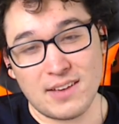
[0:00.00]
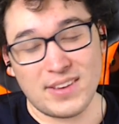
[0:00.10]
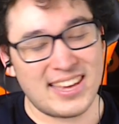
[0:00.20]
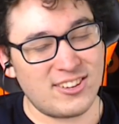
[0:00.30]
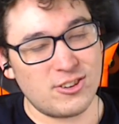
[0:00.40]

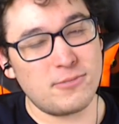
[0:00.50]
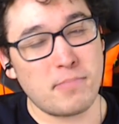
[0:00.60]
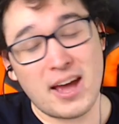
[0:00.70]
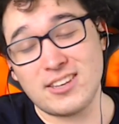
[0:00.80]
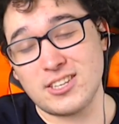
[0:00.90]
a good
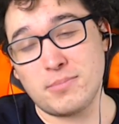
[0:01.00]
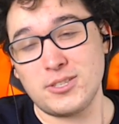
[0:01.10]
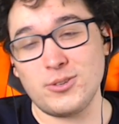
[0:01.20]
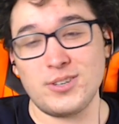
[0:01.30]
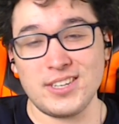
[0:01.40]
pass
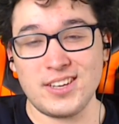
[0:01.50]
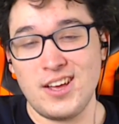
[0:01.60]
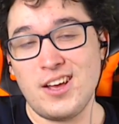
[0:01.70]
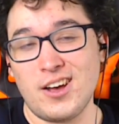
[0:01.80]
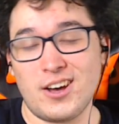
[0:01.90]
opportunity
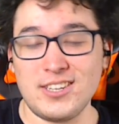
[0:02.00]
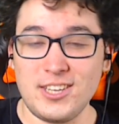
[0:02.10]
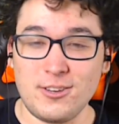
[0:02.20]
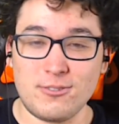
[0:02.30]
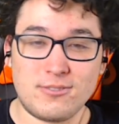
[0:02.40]
on
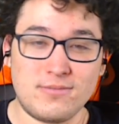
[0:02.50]
you.